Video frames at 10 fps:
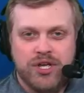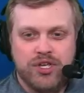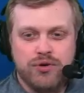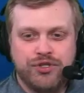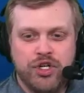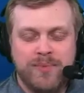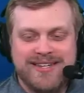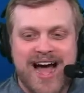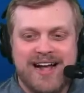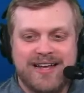
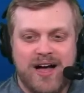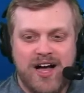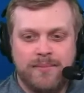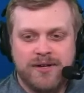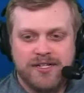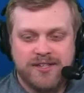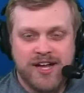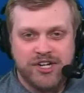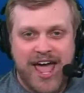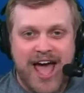YouTube.com
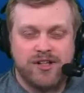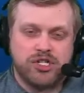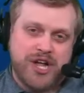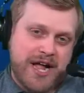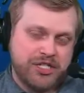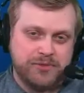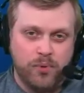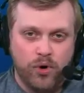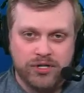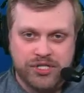slash at Chat
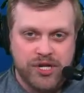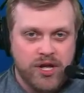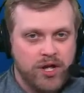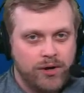Sports.